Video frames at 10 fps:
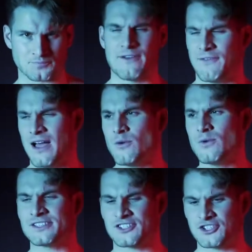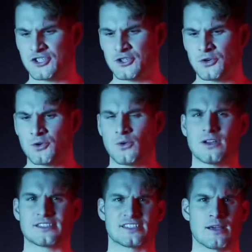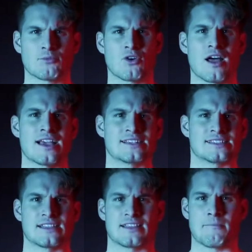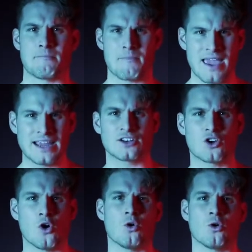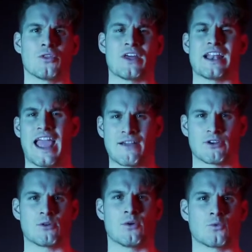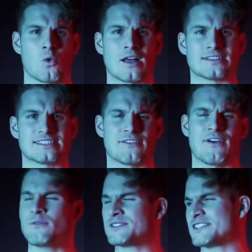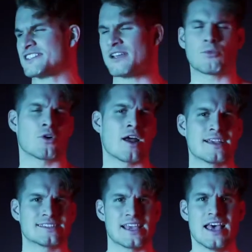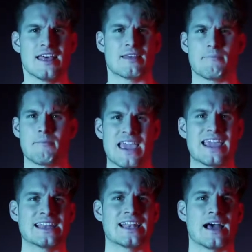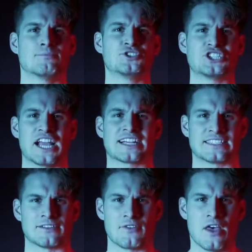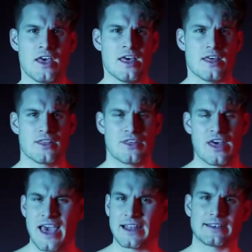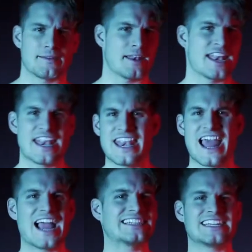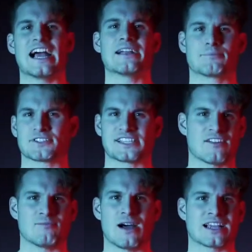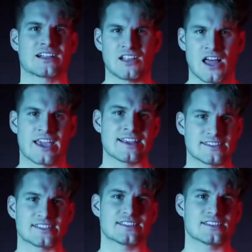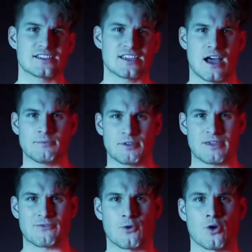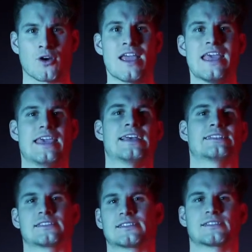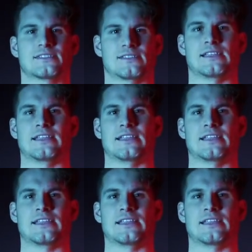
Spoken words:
If I was to summarize the main goal that everyone wants, if I was to summarize the main objective that 99% of my clients come to me for, it's